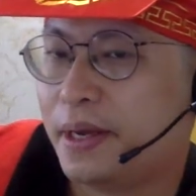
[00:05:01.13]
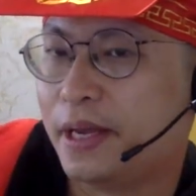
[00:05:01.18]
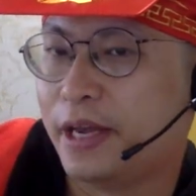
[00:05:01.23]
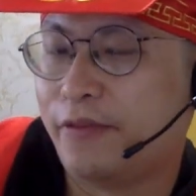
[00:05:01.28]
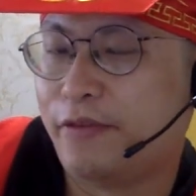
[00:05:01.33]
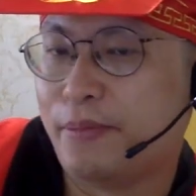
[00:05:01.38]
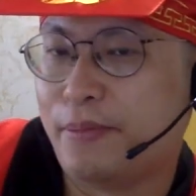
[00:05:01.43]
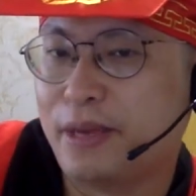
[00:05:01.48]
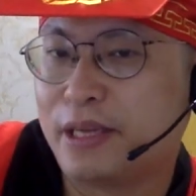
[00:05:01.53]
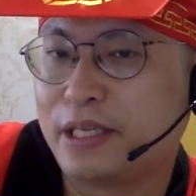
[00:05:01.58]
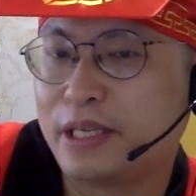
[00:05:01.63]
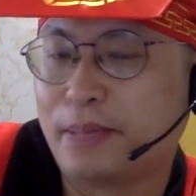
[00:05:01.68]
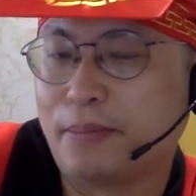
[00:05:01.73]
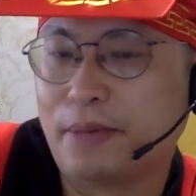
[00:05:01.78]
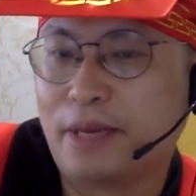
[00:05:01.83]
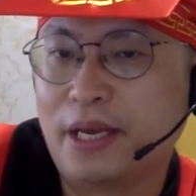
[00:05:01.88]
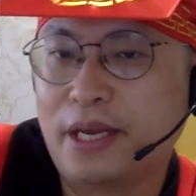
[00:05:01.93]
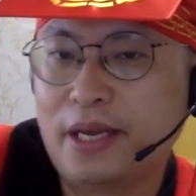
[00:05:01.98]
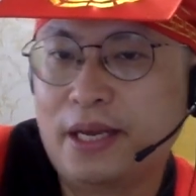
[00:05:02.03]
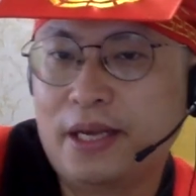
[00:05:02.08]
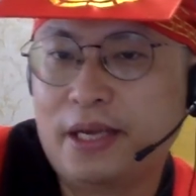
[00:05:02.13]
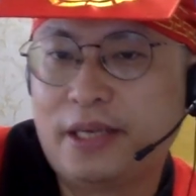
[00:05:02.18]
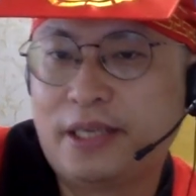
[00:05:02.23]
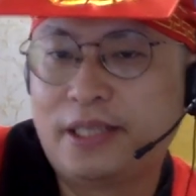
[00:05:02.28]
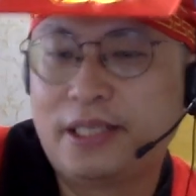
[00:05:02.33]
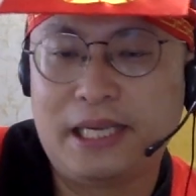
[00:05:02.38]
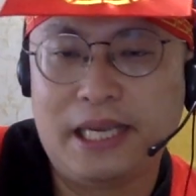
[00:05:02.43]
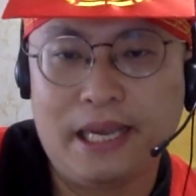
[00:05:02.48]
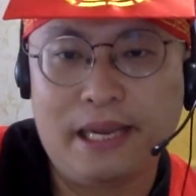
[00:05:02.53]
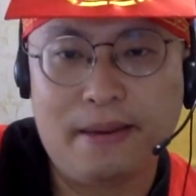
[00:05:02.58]
if it makes them
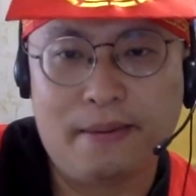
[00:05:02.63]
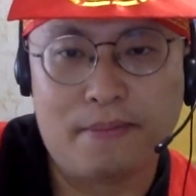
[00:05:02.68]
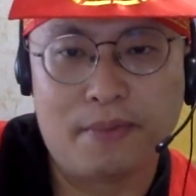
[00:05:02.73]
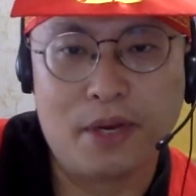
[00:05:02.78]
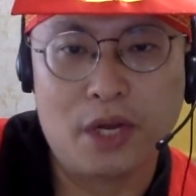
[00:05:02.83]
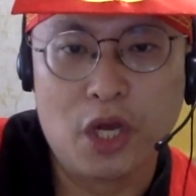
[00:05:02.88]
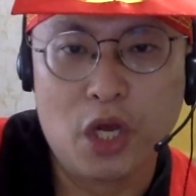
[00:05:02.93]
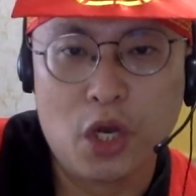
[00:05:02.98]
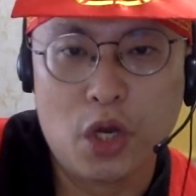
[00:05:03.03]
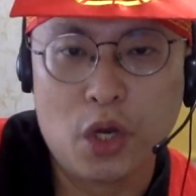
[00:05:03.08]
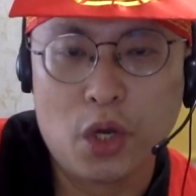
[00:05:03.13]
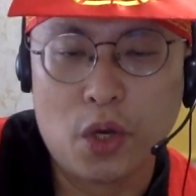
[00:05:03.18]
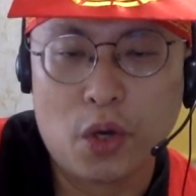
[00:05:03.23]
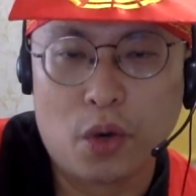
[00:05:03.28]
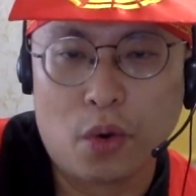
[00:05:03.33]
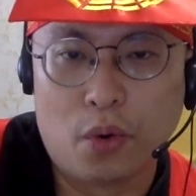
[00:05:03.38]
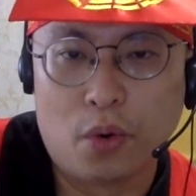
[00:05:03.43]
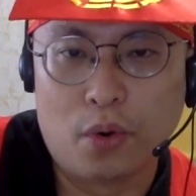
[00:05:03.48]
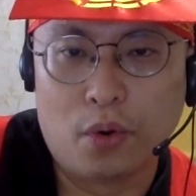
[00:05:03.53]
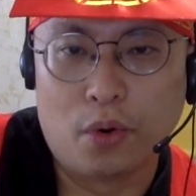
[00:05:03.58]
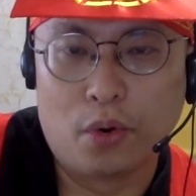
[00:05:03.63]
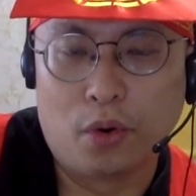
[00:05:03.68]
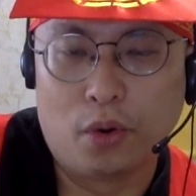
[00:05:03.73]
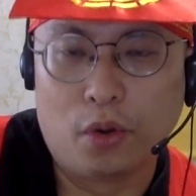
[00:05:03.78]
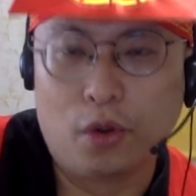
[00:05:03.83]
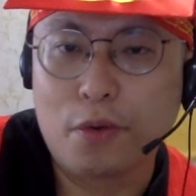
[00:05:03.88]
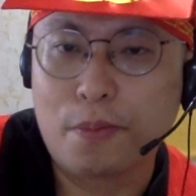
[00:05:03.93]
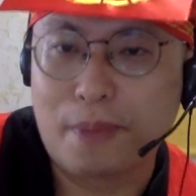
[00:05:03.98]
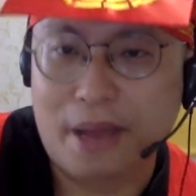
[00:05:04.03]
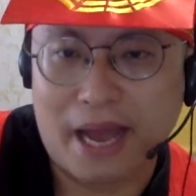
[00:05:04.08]
seem or
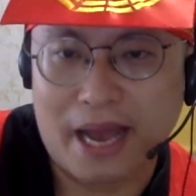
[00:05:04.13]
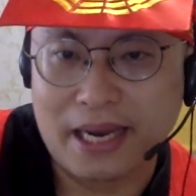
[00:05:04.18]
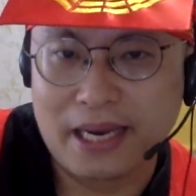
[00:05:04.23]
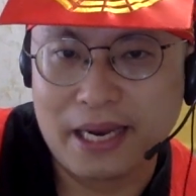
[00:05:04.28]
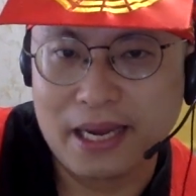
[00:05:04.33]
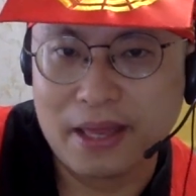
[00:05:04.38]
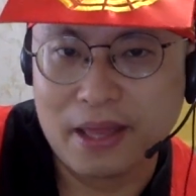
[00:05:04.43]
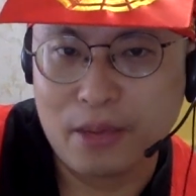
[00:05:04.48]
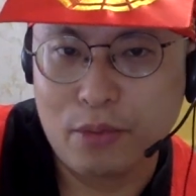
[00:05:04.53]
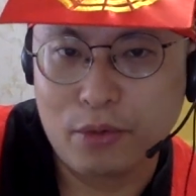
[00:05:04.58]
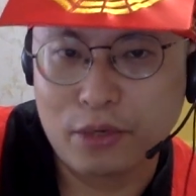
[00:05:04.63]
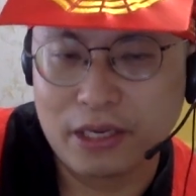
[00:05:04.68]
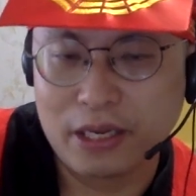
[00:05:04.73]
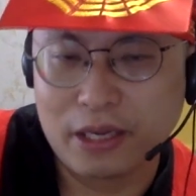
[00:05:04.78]
look bad, they won't